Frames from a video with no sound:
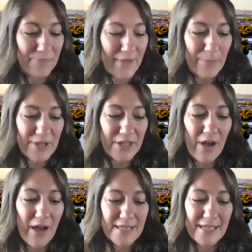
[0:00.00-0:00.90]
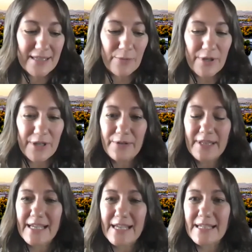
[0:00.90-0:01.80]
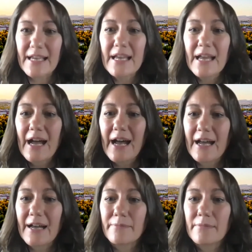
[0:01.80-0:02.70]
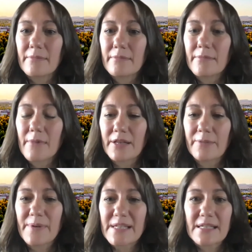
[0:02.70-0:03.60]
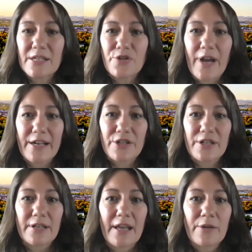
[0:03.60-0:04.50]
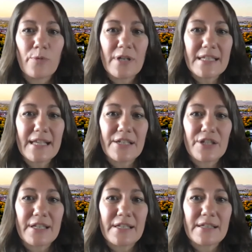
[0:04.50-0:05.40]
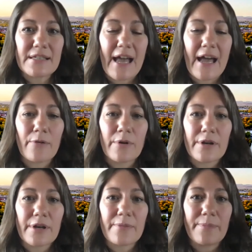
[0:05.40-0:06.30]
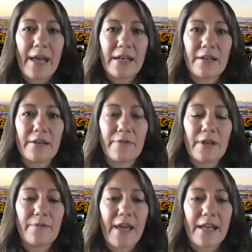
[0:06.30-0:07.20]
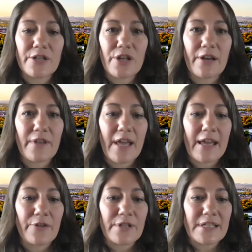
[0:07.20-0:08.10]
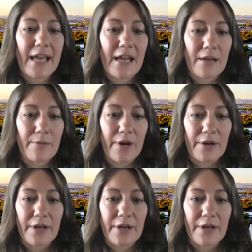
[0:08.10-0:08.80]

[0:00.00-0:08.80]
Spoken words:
But the content that we're utilizing on the business attraction, and one such is our competitive advantage of the Agri-Tech Park.